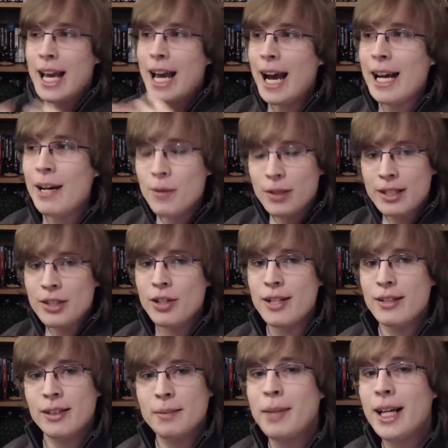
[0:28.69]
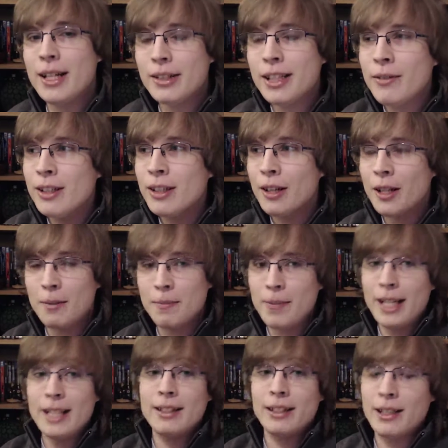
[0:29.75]
And it was an interesting match, even though
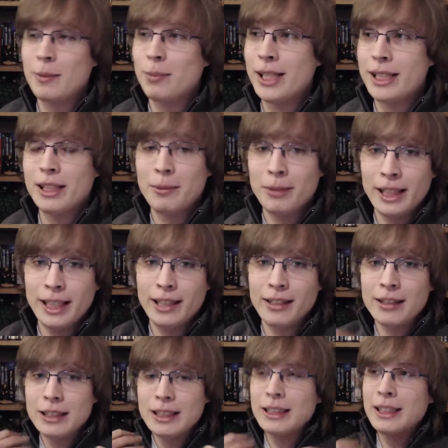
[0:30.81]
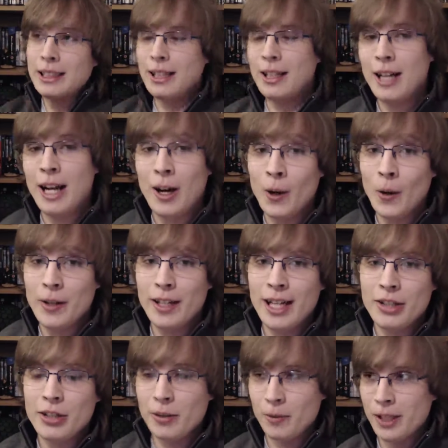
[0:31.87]
basically it's predictably Honen
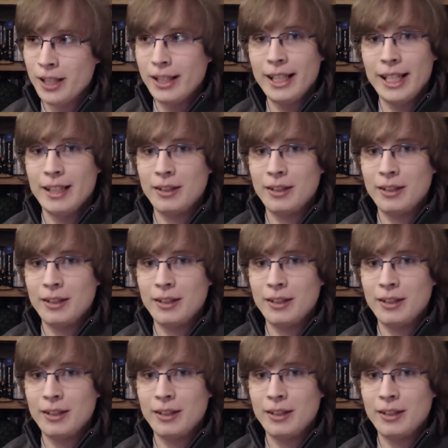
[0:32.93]
actually won in the end.